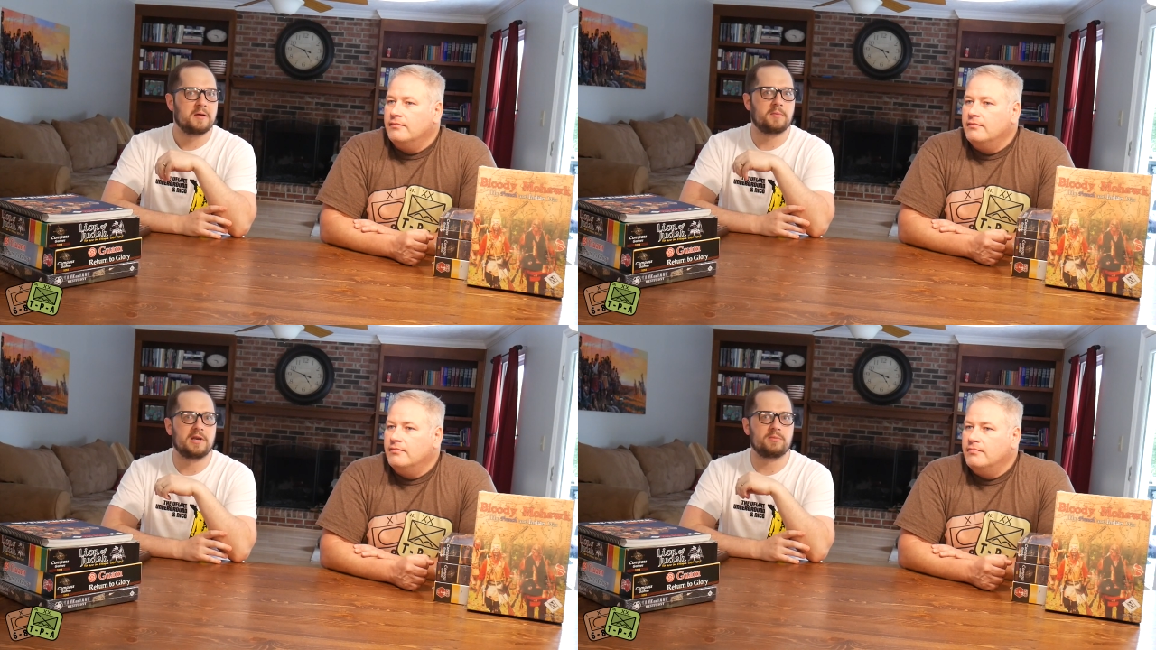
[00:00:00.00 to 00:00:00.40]

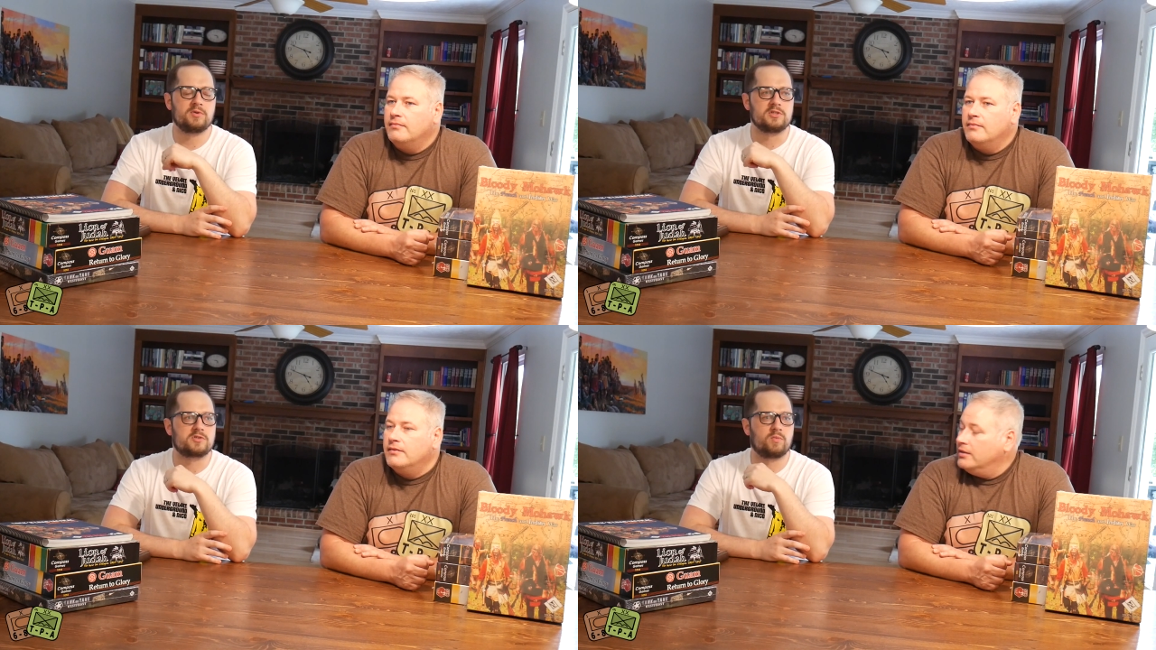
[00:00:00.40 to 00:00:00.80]
Speaker 1: but it
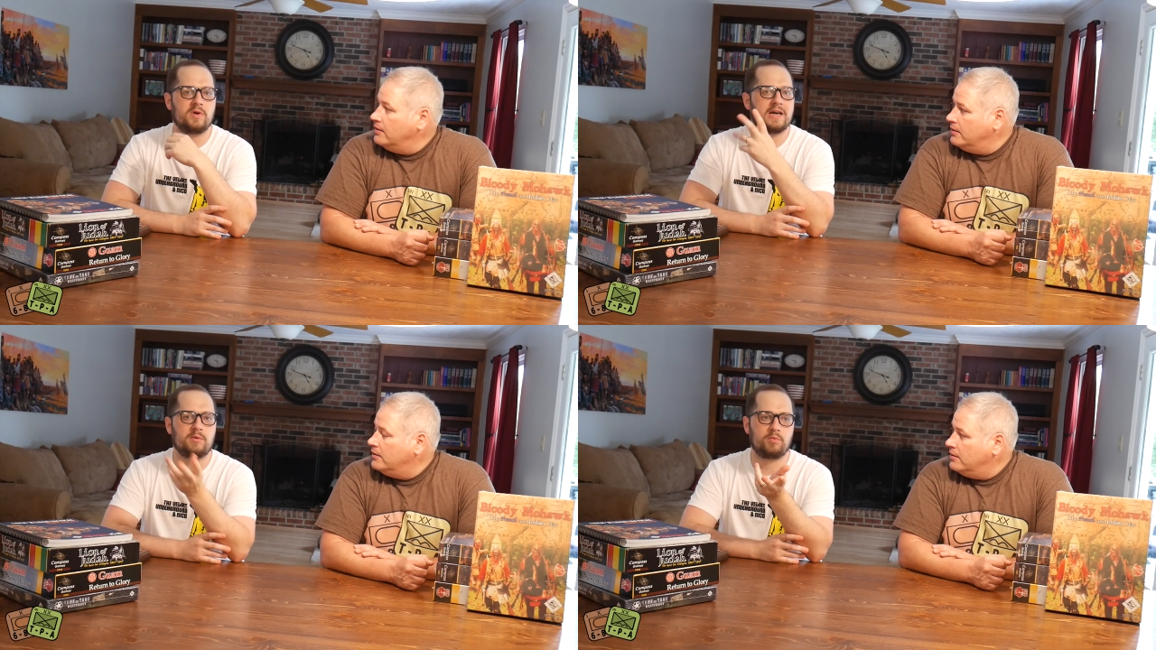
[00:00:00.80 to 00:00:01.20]
was
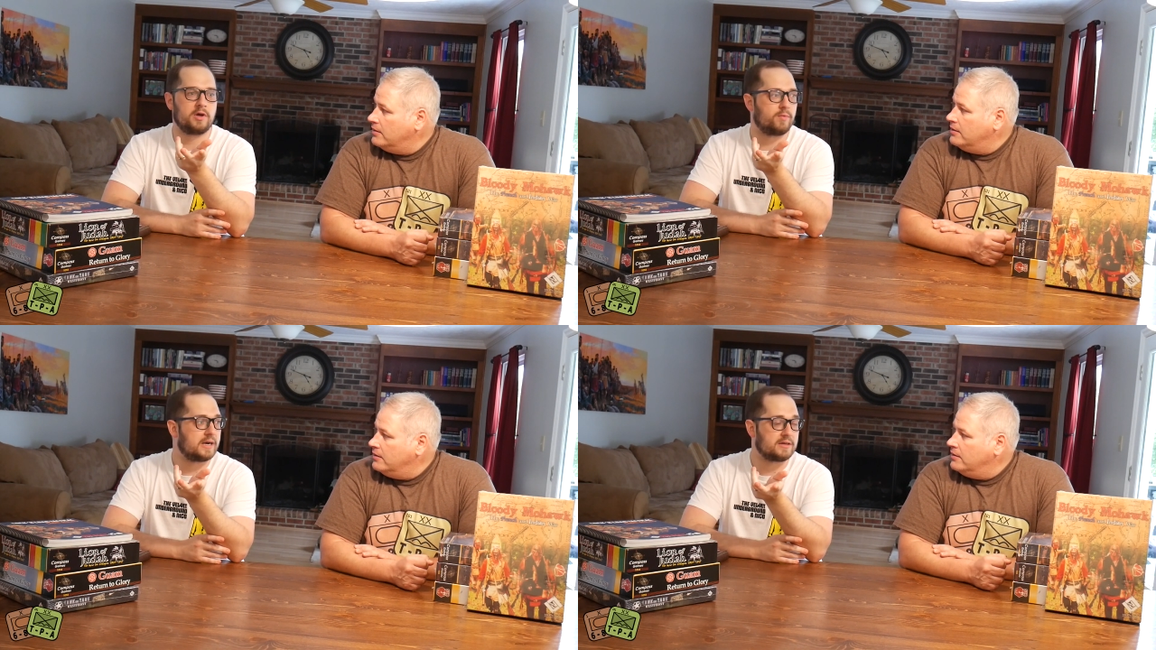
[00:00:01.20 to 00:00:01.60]
we
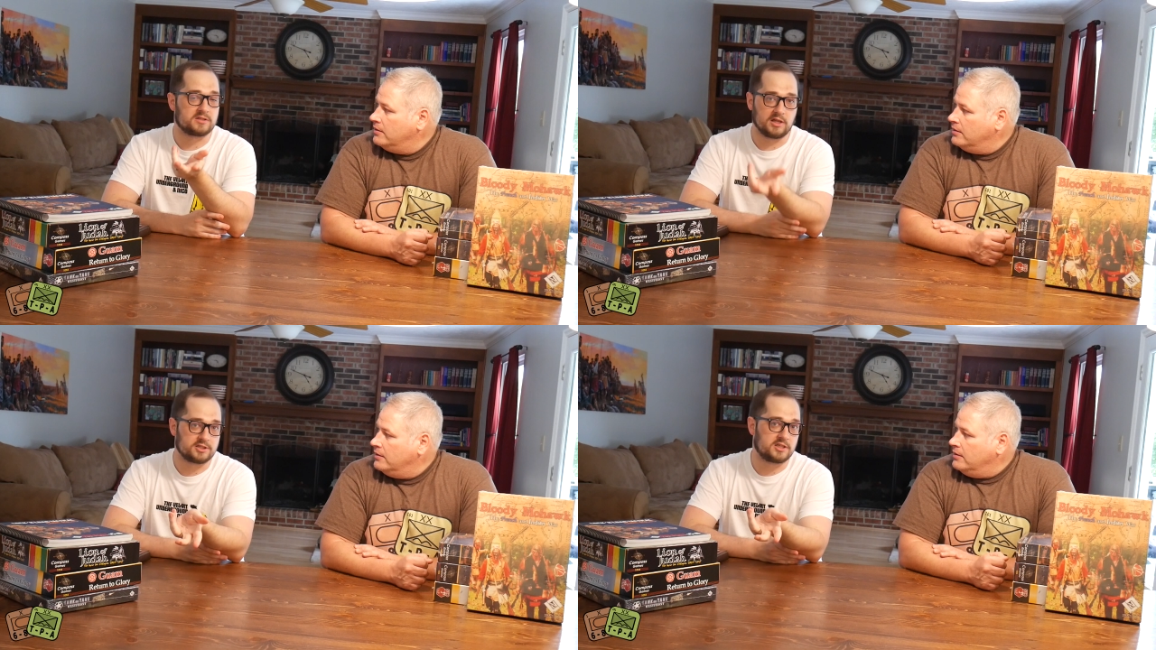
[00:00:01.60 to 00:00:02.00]
we all went out
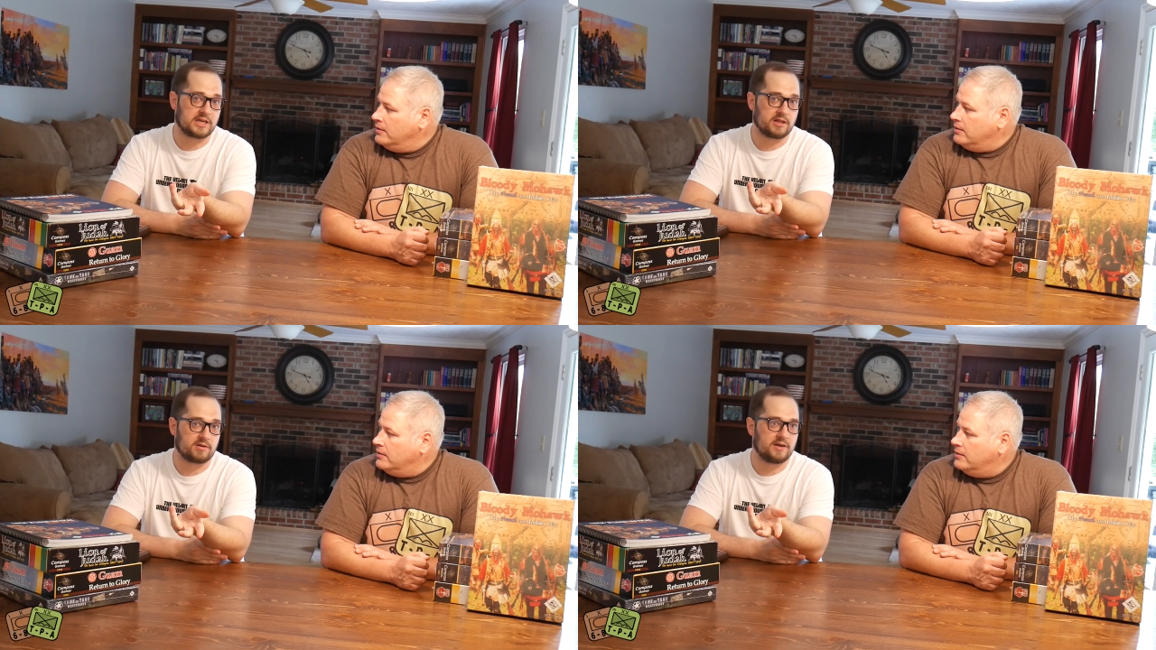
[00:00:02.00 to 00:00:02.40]
to lunch
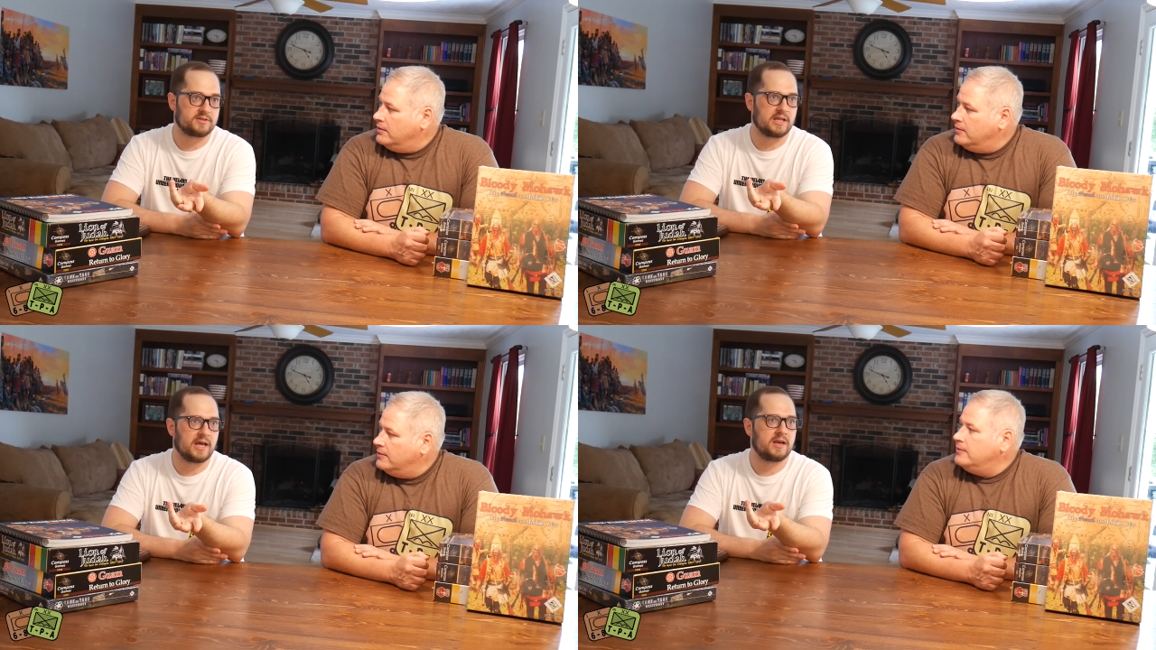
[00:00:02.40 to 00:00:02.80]
together
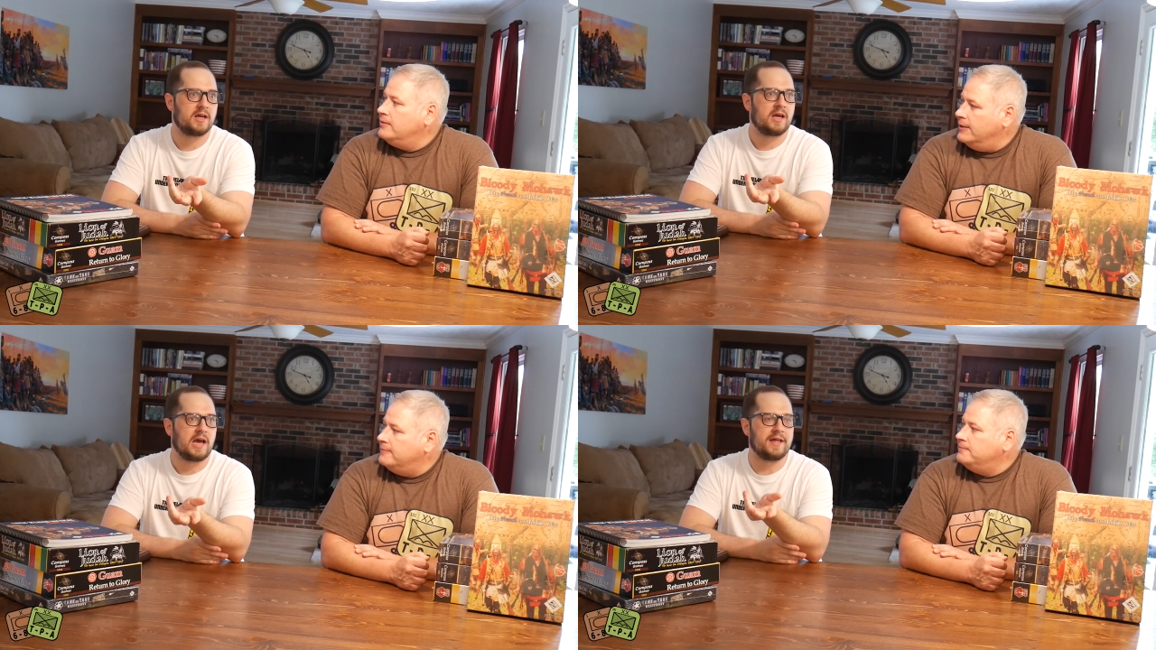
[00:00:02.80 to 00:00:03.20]
after that, yeah.